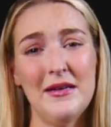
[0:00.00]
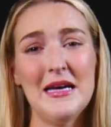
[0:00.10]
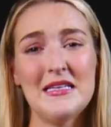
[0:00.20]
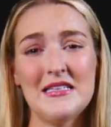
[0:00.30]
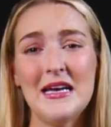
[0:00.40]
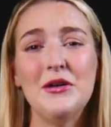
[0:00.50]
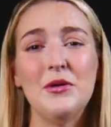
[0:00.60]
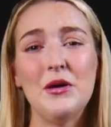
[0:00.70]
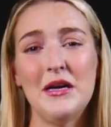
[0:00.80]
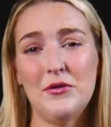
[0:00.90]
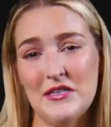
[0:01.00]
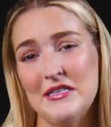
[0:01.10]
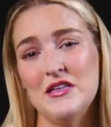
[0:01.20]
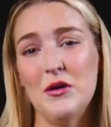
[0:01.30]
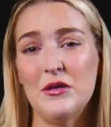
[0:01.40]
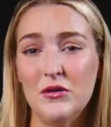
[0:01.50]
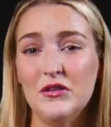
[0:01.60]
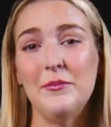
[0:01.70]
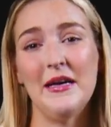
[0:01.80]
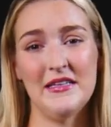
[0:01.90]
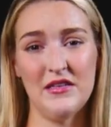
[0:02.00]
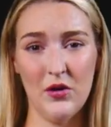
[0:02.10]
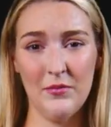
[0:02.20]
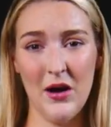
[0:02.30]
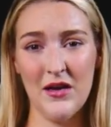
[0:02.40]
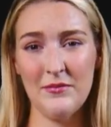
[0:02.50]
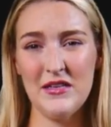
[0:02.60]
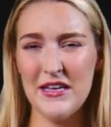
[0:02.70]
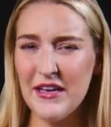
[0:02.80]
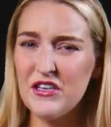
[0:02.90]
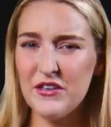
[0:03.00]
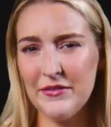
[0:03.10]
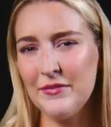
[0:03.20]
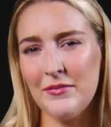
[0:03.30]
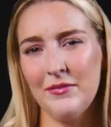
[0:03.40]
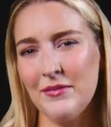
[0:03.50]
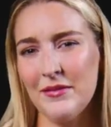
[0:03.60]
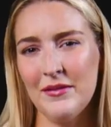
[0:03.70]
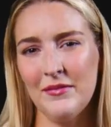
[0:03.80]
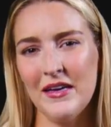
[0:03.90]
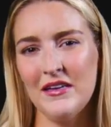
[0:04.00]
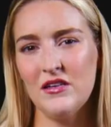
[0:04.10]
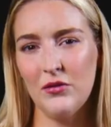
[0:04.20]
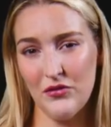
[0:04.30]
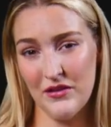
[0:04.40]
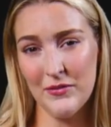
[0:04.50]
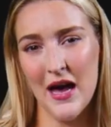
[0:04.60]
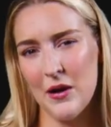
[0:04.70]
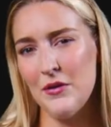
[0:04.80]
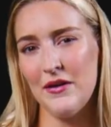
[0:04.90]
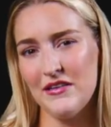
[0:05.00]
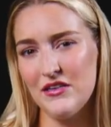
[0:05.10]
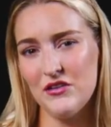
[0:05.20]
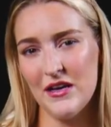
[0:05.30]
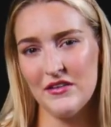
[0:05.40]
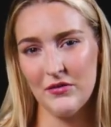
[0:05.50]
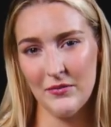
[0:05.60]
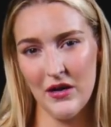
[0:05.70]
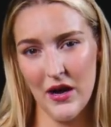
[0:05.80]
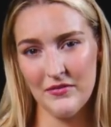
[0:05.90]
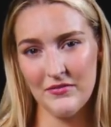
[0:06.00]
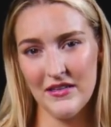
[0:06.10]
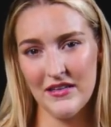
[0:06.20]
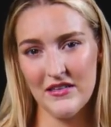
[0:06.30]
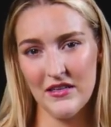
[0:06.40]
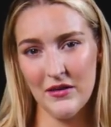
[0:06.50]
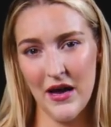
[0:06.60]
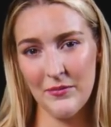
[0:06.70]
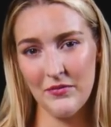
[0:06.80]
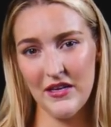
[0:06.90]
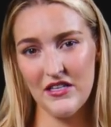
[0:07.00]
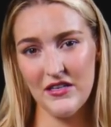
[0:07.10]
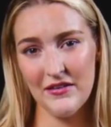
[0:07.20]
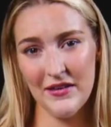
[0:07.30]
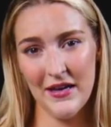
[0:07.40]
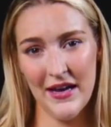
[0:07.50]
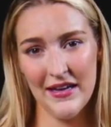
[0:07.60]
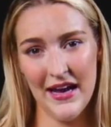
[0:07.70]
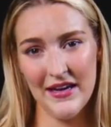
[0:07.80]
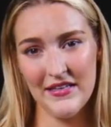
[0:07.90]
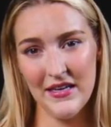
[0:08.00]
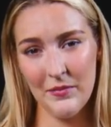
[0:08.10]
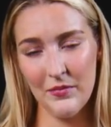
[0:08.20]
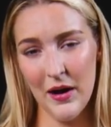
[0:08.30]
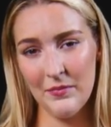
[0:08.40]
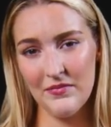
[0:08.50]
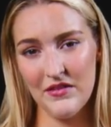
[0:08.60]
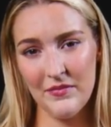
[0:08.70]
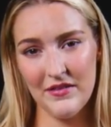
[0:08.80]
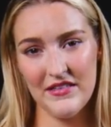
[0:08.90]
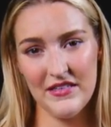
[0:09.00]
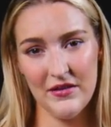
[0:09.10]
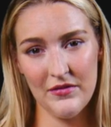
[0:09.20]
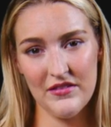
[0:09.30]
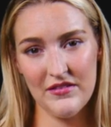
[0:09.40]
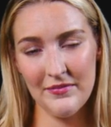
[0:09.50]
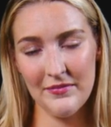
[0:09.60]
Extend learning with historical debates or mock mediation. These tools empower us to transform conflict into collaboration, enhancing our problem-solving skills.